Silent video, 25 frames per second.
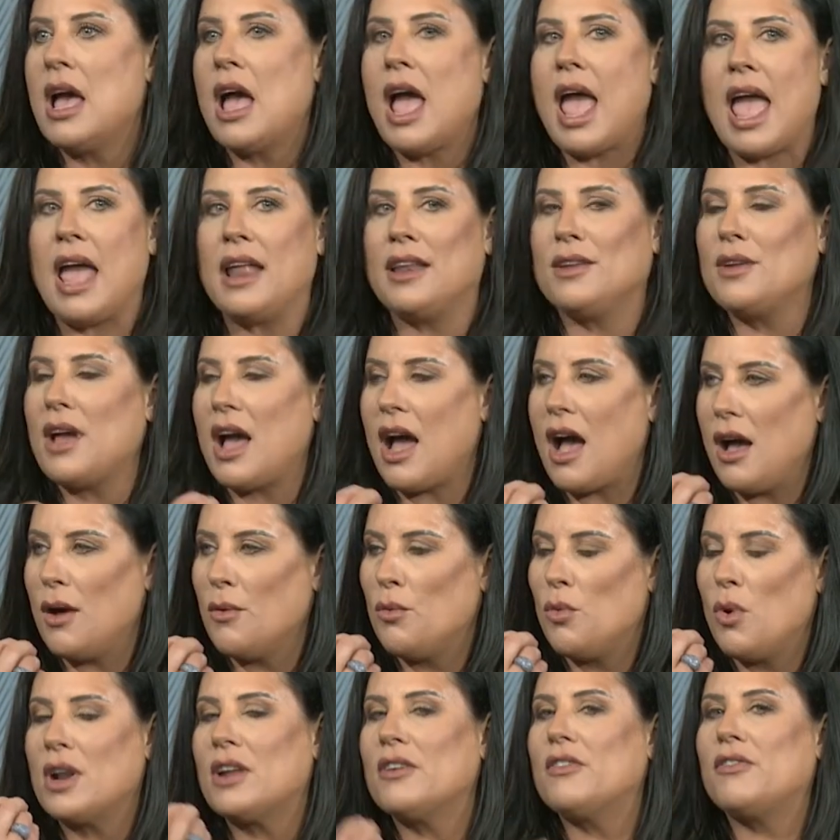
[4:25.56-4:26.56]
And
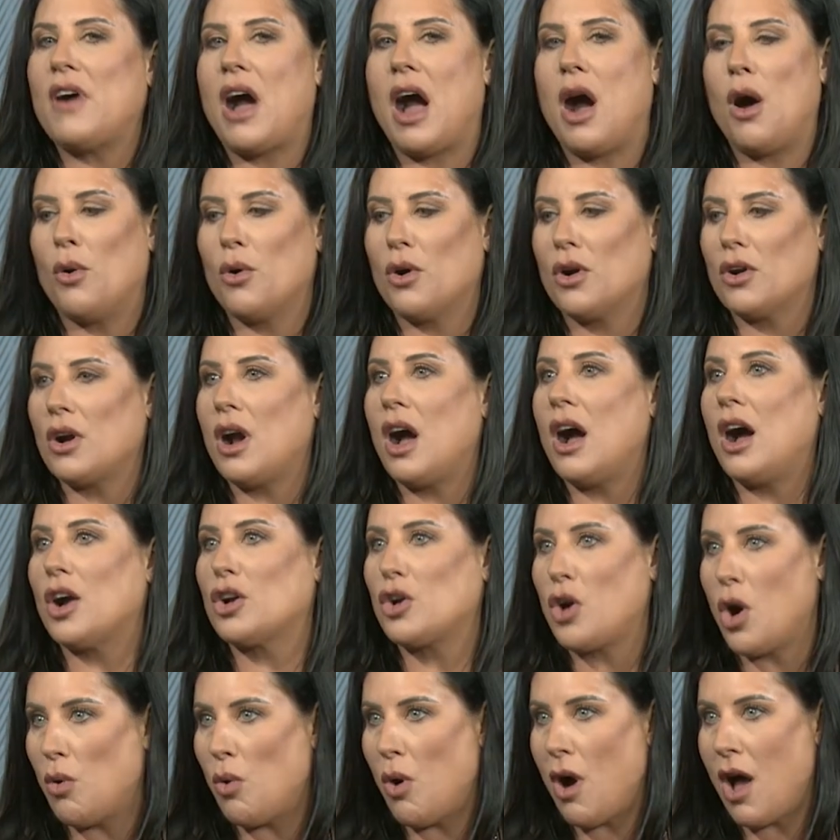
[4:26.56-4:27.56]
one of our
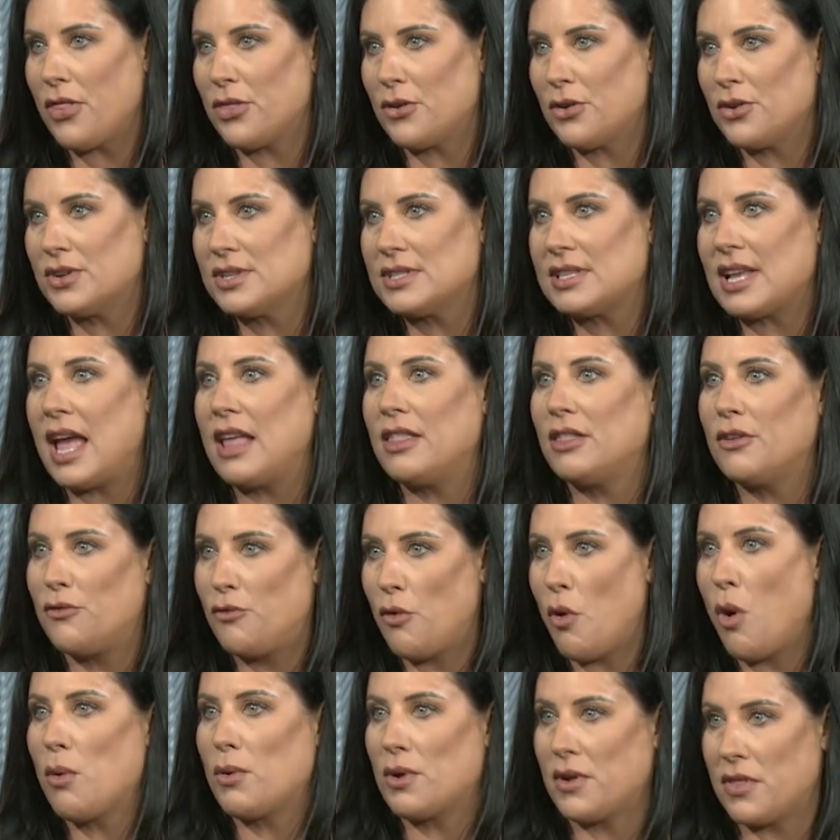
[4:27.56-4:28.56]
co-authors and the
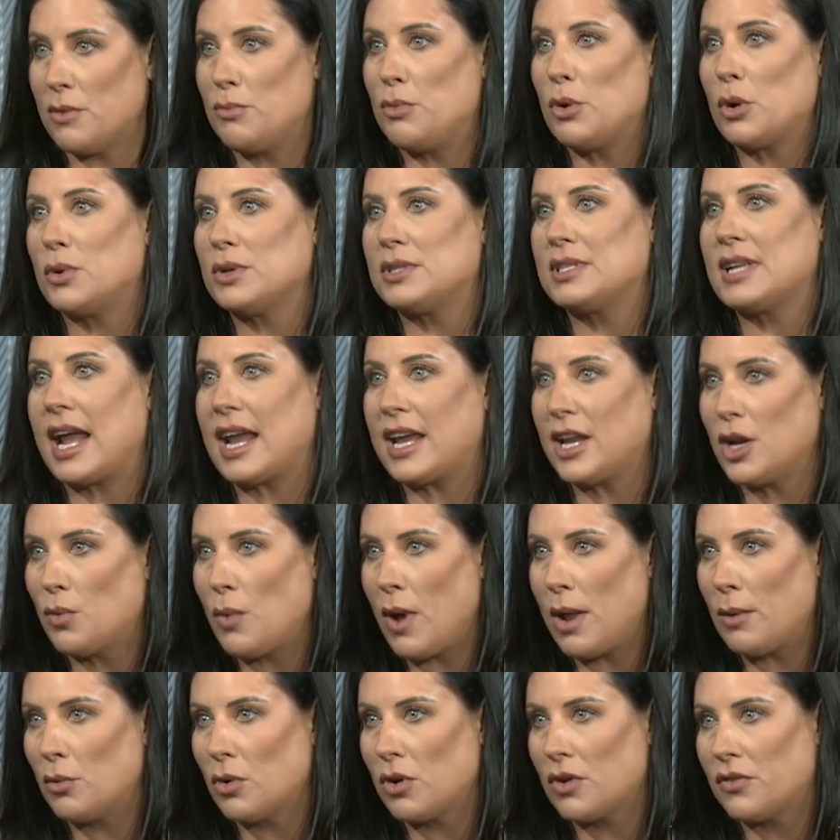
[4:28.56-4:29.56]
foreword of the book was Diana
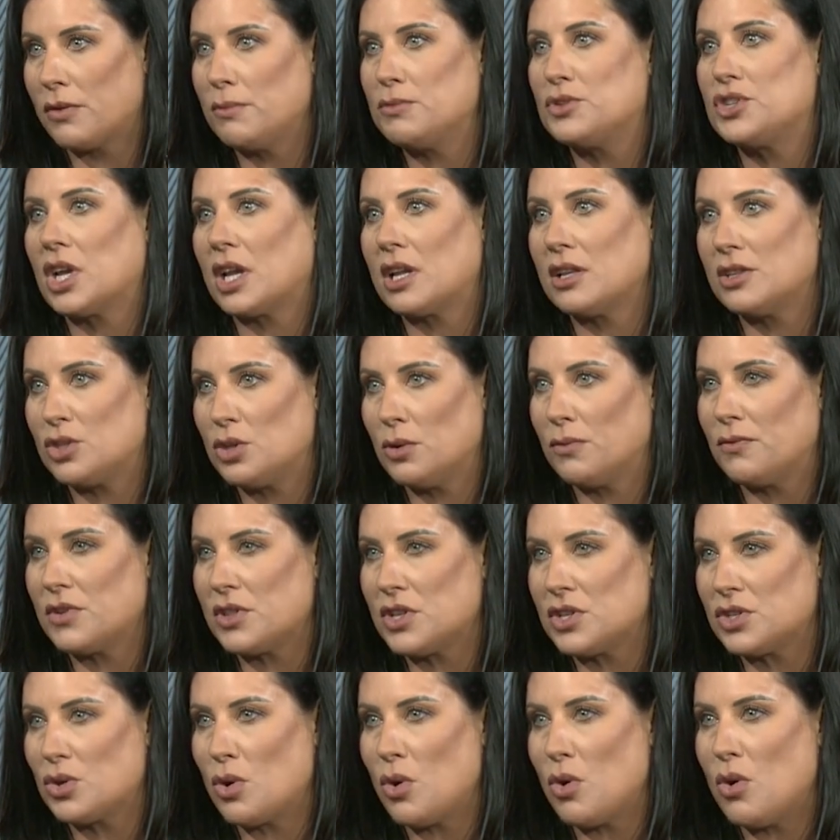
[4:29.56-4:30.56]
Wentworth from Chicken Soup for the
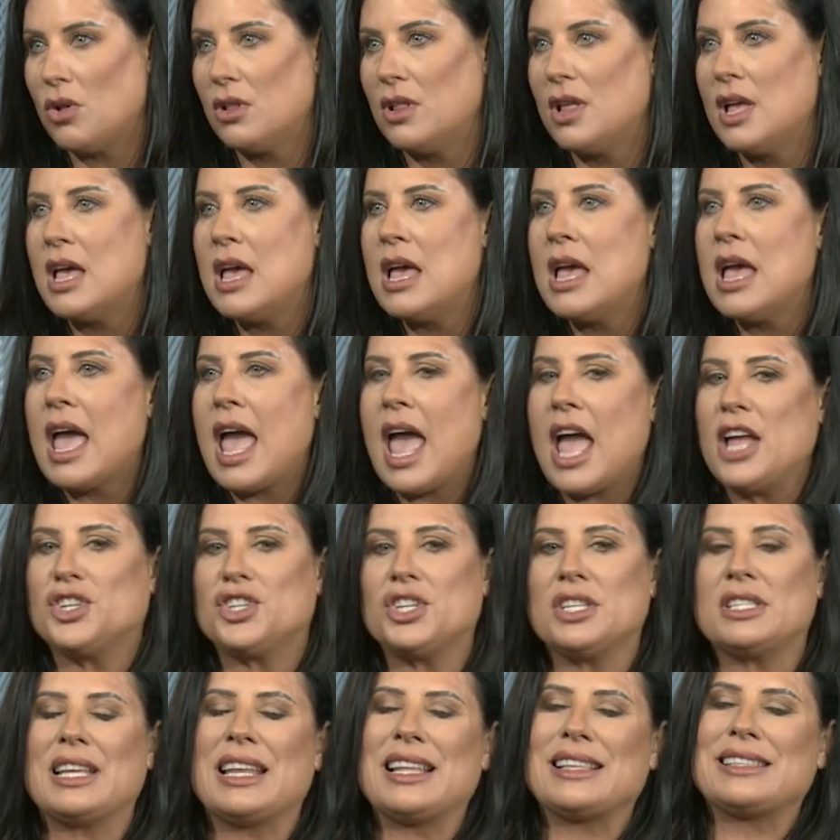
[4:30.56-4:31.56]
Soul. And
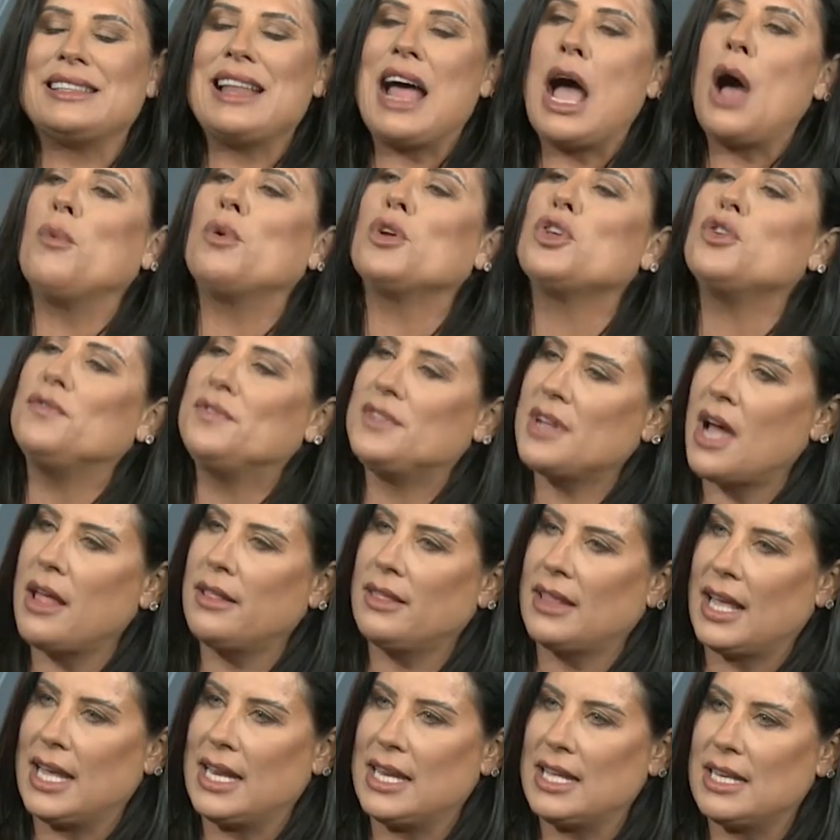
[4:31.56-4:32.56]
she said, it's not what you've done,
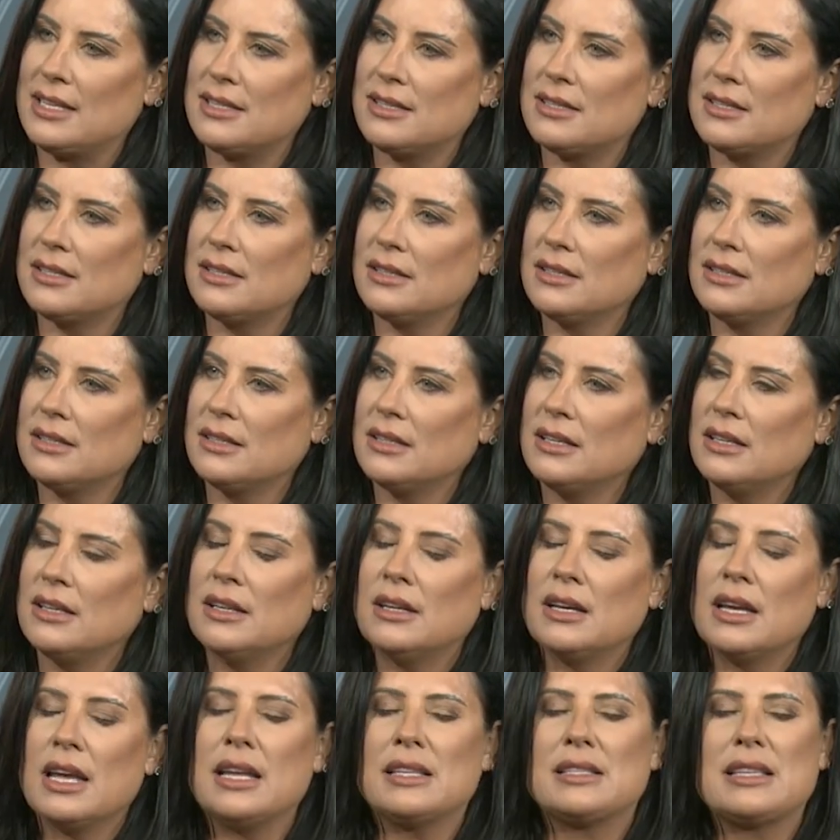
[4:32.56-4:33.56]
ladies. Mm-hmm.
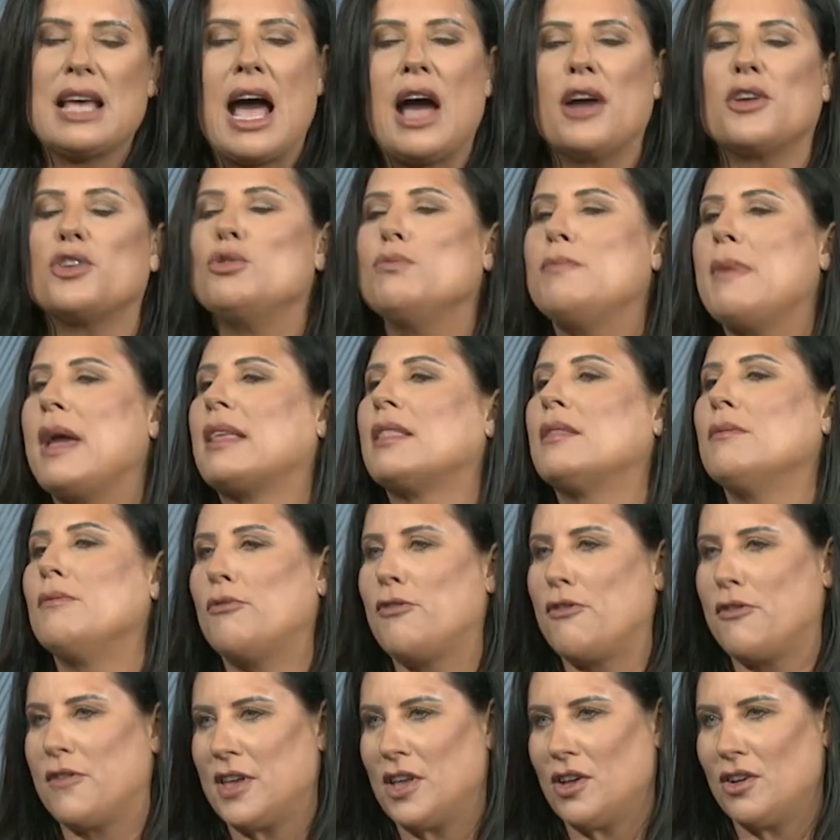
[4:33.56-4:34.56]
It's how you make them
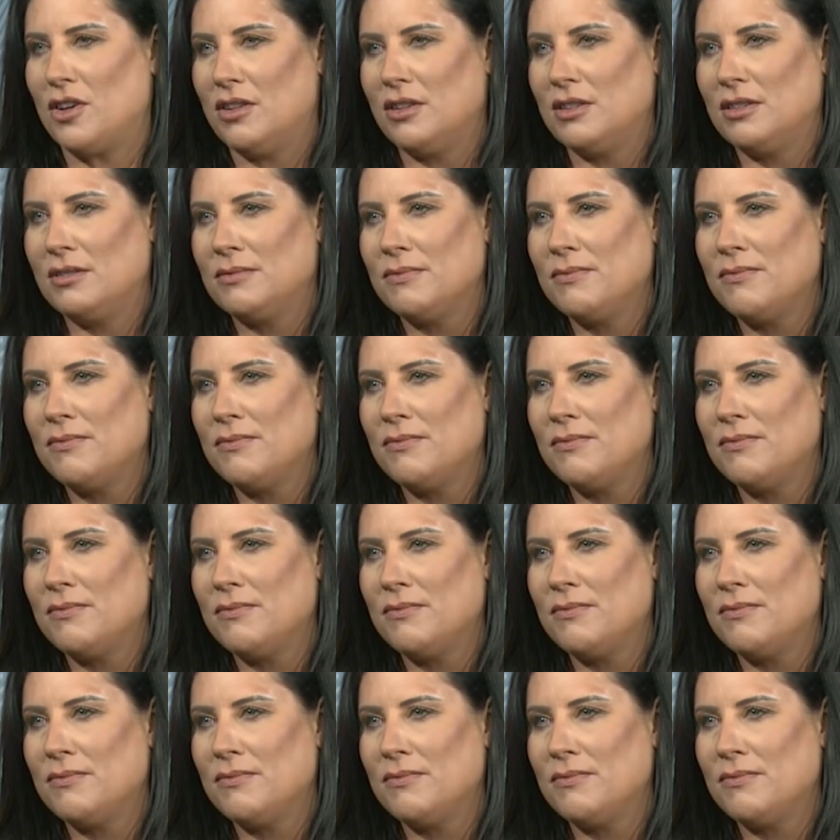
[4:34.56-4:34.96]
feel.